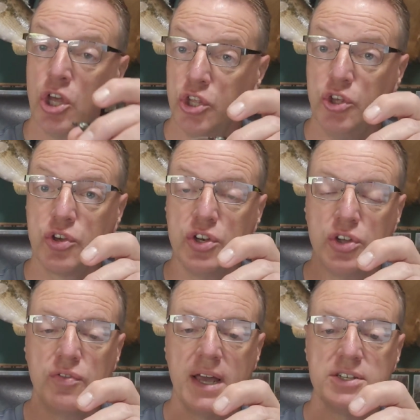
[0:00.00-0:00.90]
You can
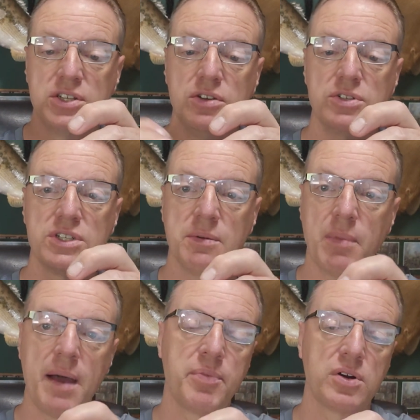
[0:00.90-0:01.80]
do that too. Just in
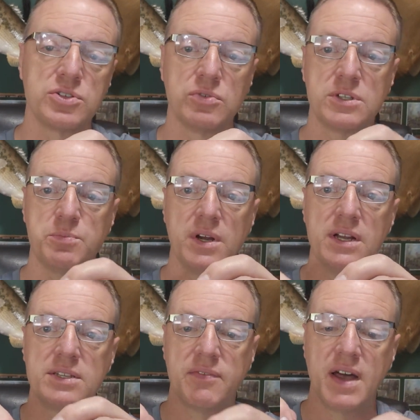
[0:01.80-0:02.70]
my personal
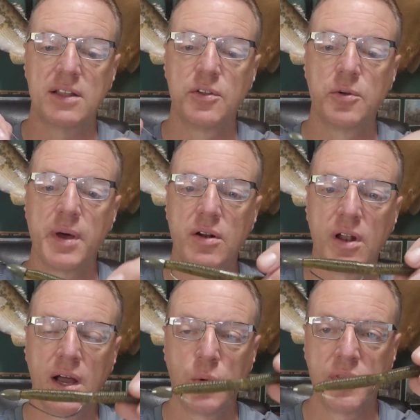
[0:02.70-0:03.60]
experience, I've had a little better
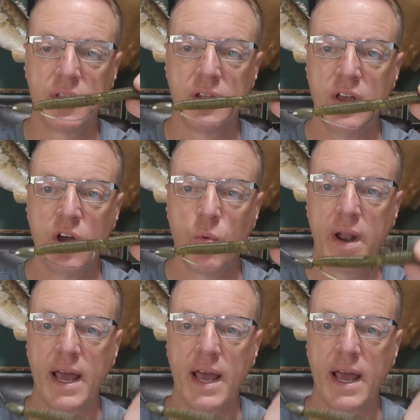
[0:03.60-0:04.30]
luck with it when I